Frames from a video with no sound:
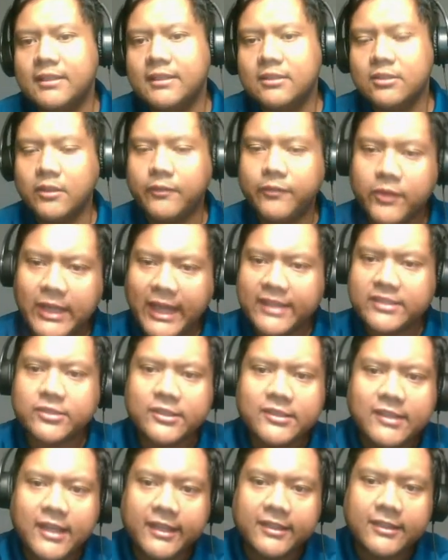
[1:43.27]
So if you guys are
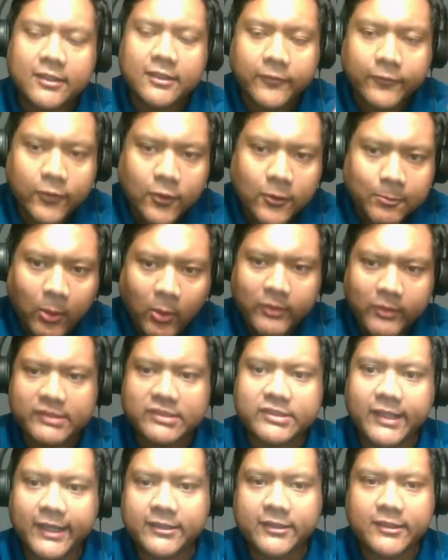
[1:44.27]
not, if your
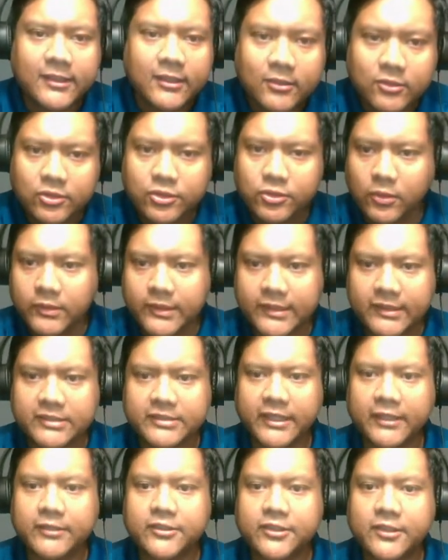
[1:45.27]
opponent's not controlling the
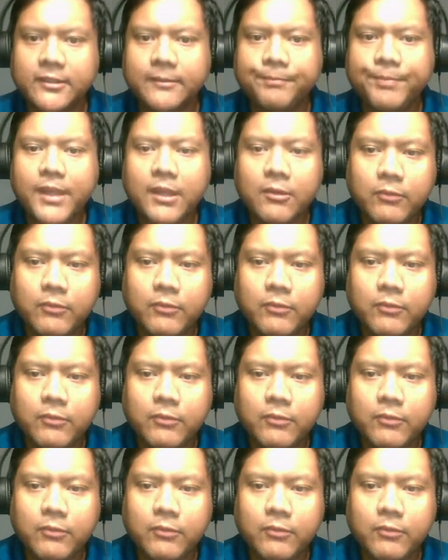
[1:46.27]
center,